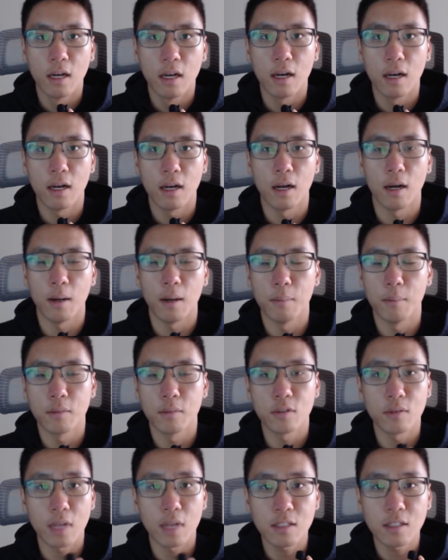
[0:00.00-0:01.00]
Um,
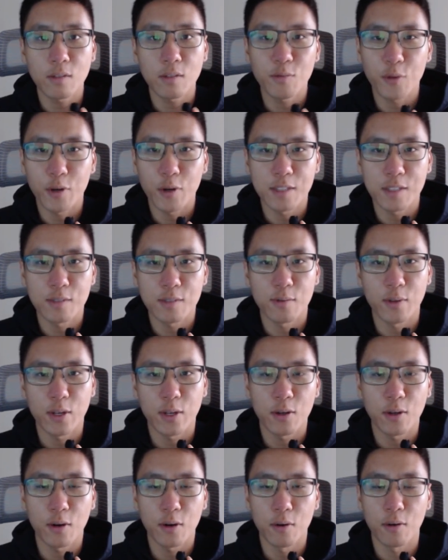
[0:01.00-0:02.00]
so that's it for this
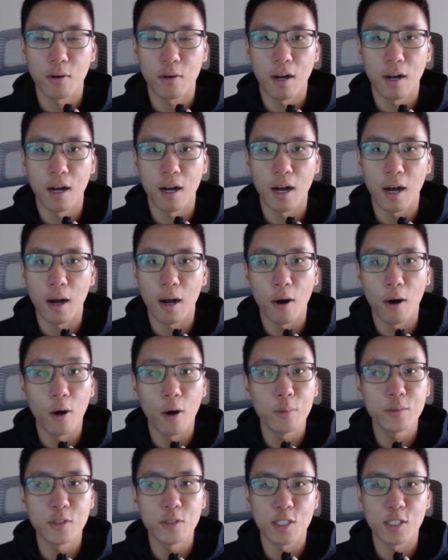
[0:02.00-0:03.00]
video. Uh,
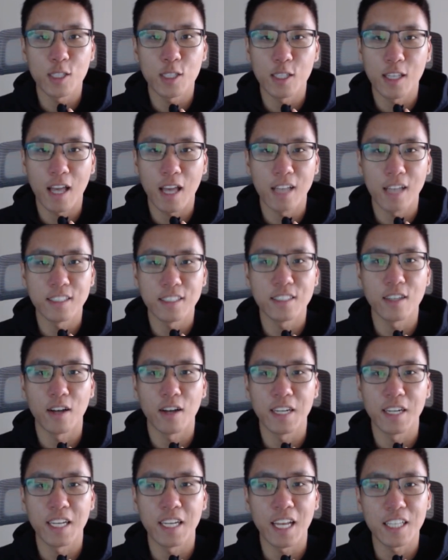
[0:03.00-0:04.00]
hope to see you guys on
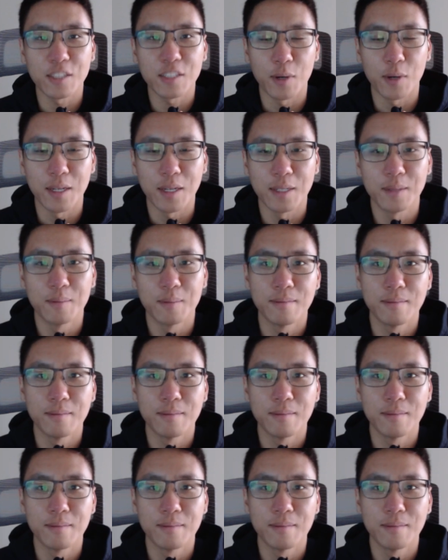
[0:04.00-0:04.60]
the next one.